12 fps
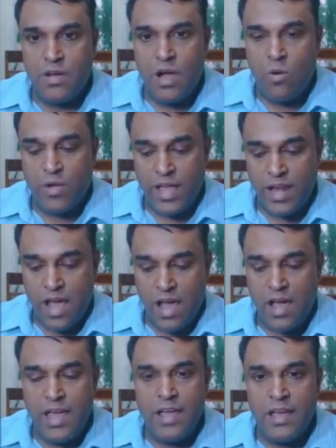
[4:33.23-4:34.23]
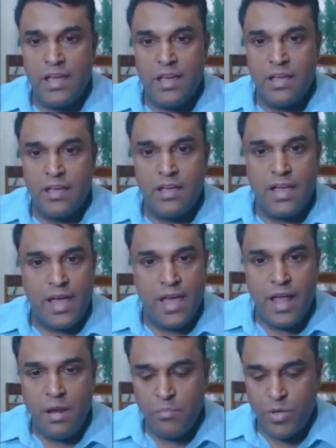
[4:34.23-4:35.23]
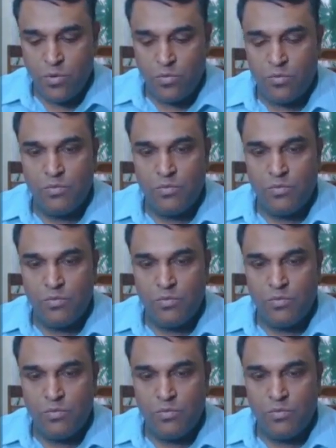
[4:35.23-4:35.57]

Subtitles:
how can I help you,